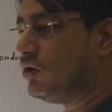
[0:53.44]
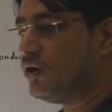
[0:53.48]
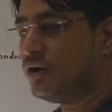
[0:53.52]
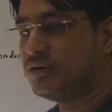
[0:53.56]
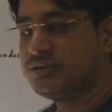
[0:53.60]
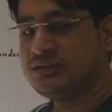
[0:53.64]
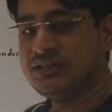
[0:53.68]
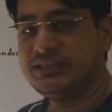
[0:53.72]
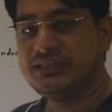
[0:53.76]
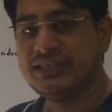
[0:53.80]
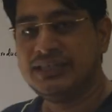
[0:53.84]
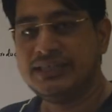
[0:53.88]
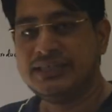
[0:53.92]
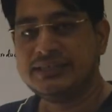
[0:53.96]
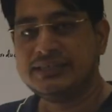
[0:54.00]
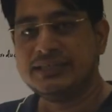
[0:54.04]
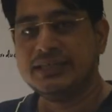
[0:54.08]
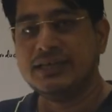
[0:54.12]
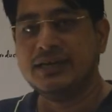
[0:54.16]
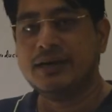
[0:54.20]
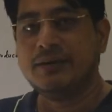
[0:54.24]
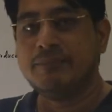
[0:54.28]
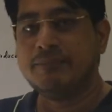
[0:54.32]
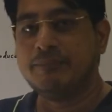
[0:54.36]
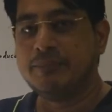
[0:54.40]
oxygen
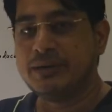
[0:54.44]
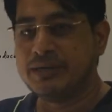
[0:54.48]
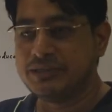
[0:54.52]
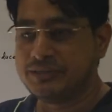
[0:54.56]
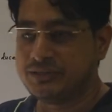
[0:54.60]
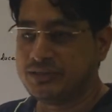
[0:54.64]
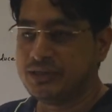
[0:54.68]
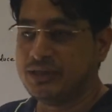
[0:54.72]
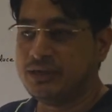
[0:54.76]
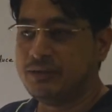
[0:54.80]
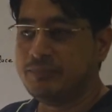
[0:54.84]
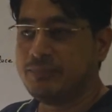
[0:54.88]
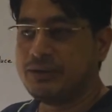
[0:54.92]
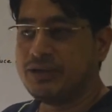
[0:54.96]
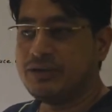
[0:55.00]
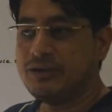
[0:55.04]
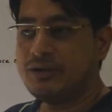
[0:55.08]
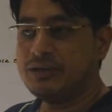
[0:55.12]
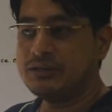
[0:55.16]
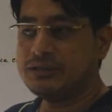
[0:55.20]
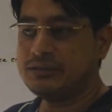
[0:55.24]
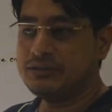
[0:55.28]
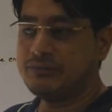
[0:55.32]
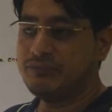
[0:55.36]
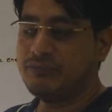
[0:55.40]
is must,
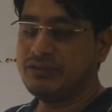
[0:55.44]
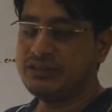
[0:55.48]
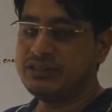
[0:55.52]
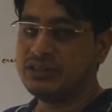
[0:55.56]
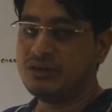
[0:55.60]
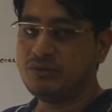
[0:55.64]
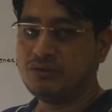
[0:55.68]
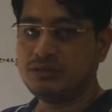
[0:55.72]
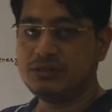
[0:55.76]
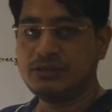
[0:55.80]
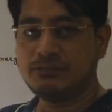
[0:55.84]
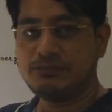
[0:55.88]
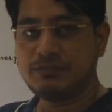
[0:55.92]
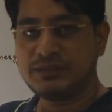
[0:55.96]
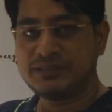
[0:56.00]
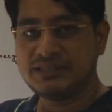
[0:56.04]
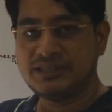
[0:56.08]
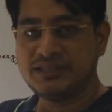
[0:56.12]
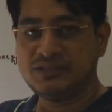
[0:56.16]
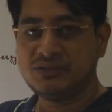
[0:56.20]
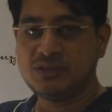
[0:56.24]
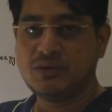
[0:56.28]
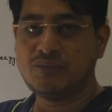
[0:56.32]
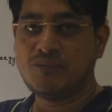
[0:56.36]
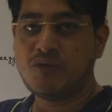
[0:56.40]
because without the
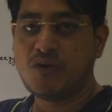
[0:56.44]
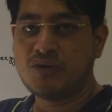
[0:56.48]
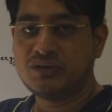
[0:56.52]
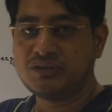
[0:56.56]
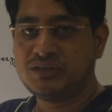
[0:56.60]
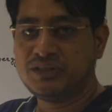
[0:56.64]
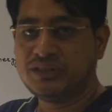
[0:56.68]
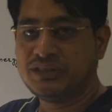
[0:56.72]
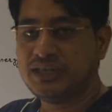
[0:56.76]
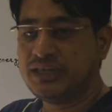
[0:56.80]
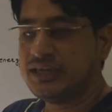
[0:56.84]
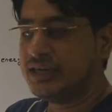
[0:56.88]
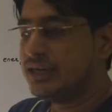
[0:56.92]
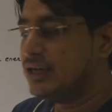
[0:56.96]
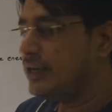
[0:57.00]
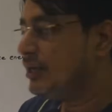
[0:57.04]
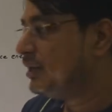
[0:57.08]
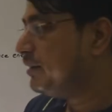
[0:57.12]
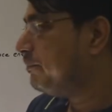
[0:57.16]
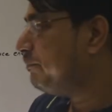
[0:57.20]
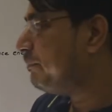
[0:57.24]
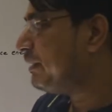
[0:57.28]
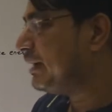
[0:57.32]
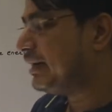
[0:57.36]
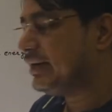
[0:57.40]
presence of oxygen,
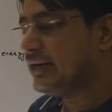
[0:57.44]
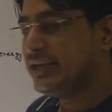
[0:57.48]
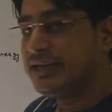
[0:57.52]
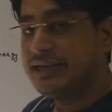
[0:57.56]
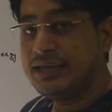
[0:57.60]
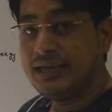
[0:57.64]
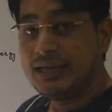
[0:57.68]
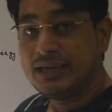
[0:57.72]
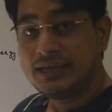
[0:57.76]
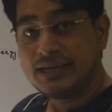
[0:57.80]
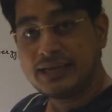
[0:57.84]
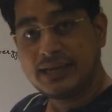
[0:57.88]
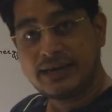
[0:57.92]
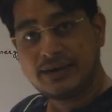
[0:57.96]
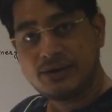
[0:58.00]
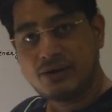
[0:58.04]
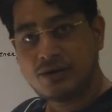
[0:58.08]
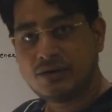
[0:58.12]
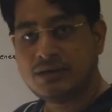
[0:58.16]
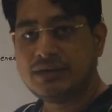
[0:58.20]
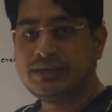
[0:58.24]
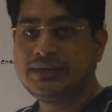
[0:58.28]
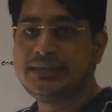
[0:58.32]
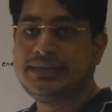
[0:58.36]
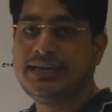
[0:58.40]
burning
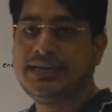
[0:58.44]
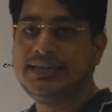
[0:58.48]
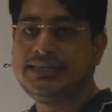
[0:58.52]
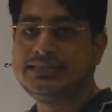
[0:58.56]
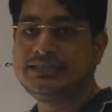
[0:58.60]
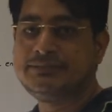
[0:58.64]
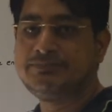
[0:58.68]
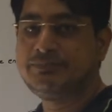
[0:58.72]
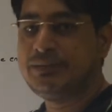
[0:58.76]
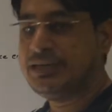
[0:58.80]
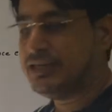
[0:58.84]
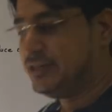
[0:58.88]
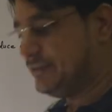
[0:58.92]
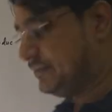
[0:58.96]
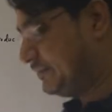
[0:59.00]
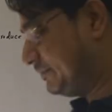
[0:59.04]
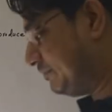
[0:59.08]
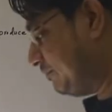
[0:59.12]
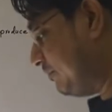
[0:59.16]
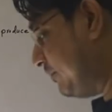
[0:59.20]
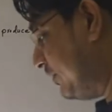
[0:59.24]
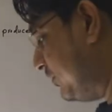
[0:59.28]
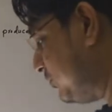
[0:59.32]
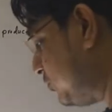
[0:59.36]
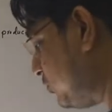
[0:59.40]
cannot take
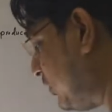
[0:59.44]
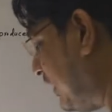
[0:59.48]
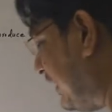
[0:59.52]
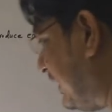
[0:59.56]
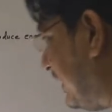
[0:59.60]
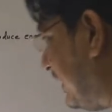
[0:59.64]
place. So